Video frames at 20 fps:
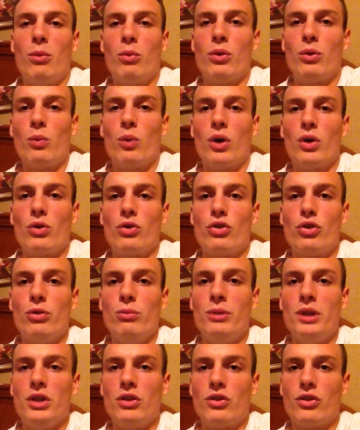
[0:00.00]
with 1 or 2
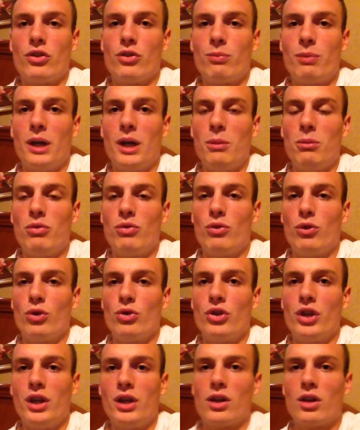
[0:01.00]
minutes to spare before
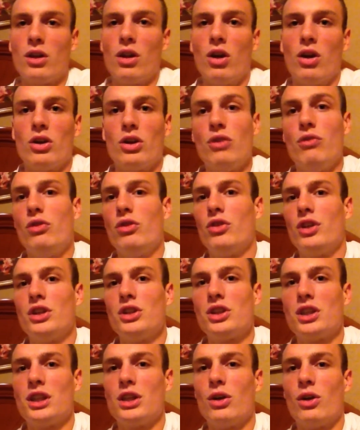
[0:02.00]
10 o'clock, you've
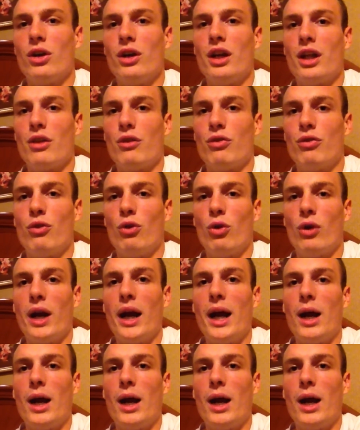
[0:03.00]
essentially got another 4